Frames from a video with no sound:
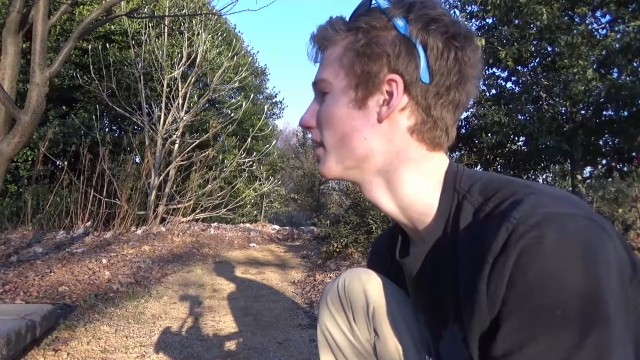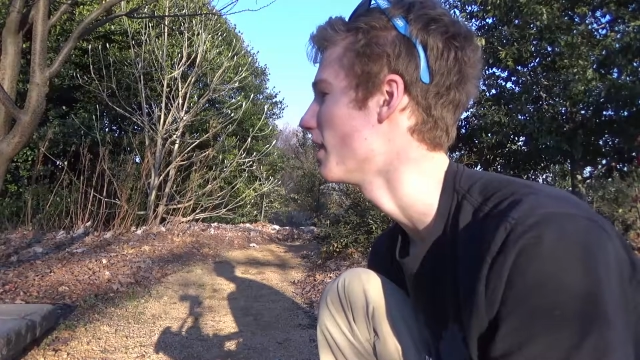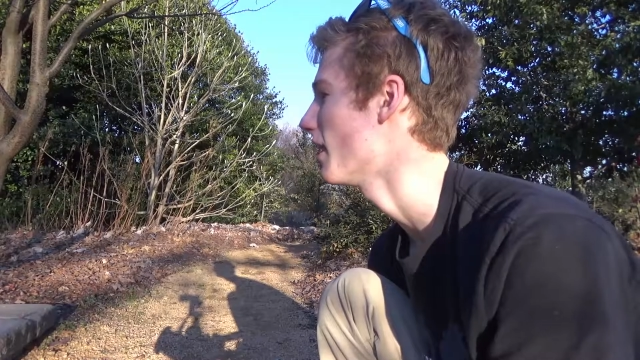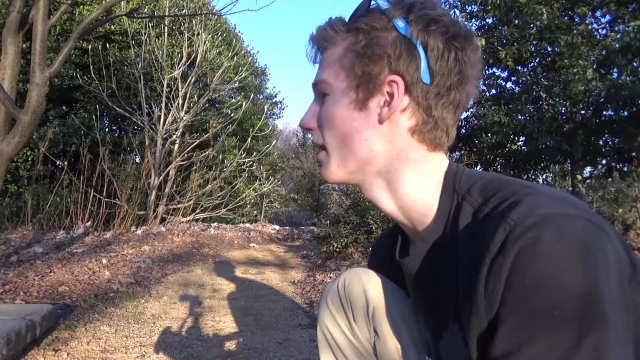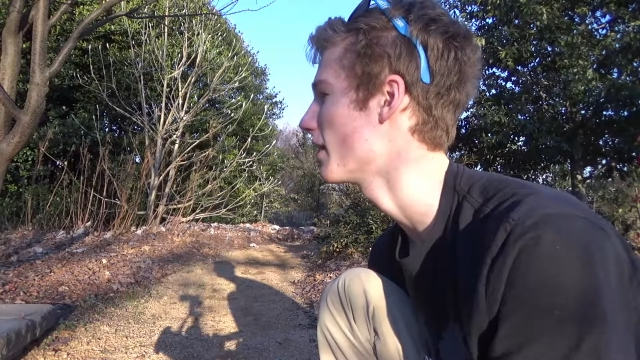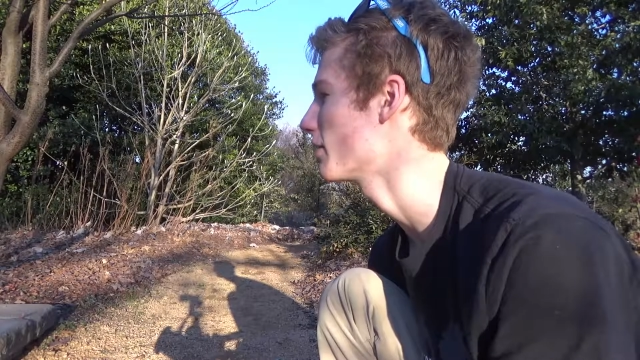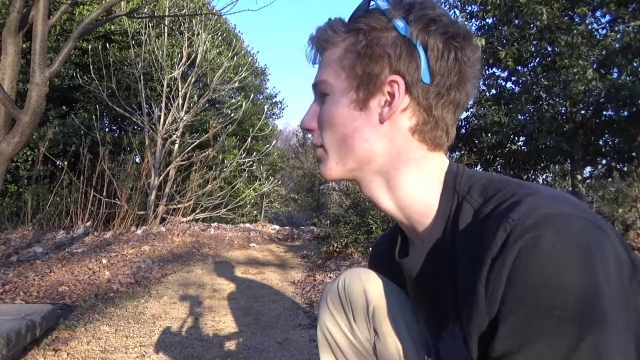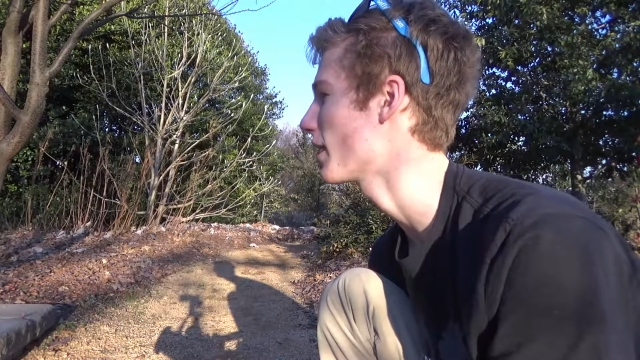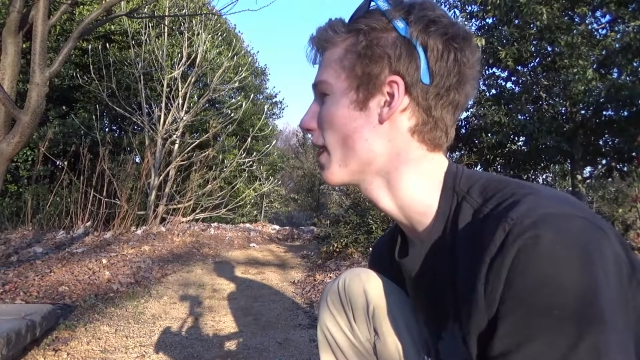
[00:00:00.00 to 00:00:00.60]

And then we